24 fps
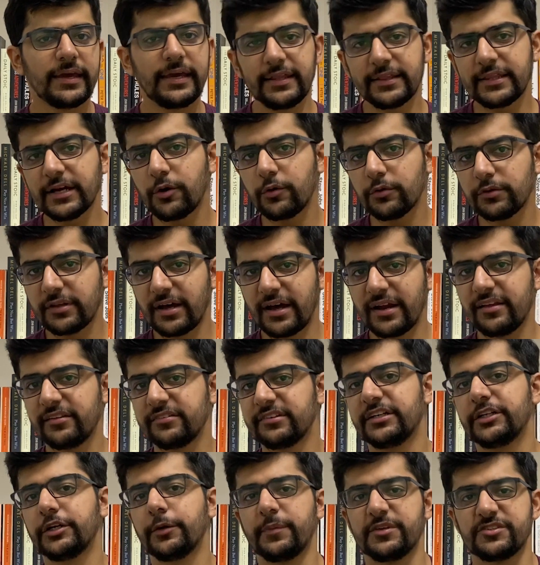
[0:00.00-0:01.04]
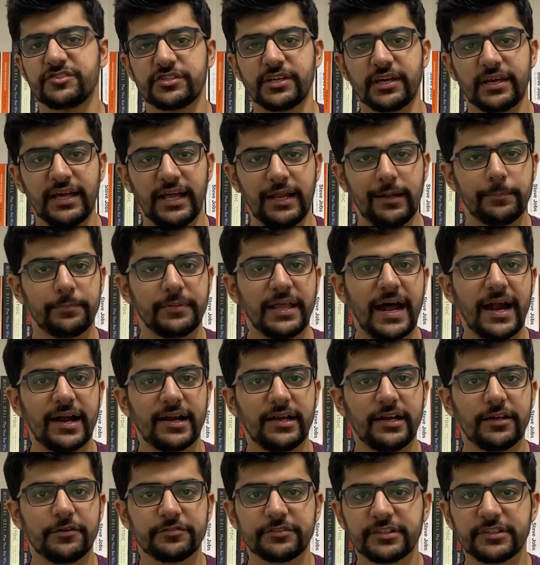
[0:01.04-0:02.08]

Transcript: Geeta Undare is a domestic help that